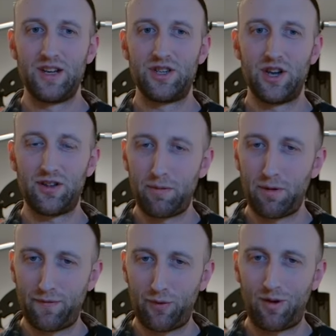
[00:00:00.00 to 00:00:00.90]
just
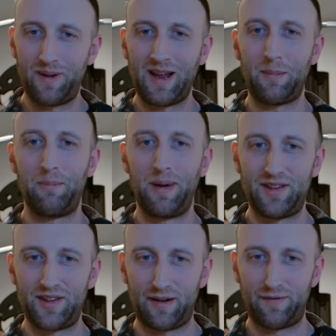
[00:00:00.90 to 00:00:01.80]
performing
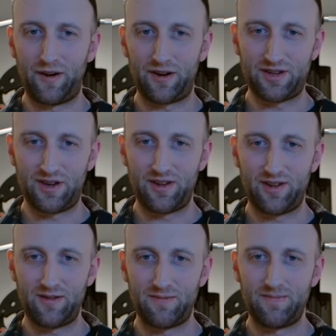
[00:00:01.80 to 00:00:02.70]
basic
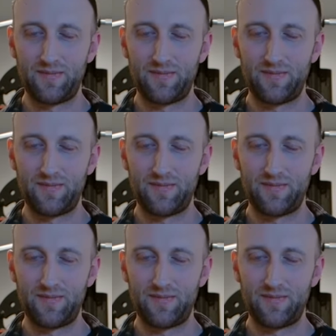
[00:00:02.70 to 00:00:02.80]
functions,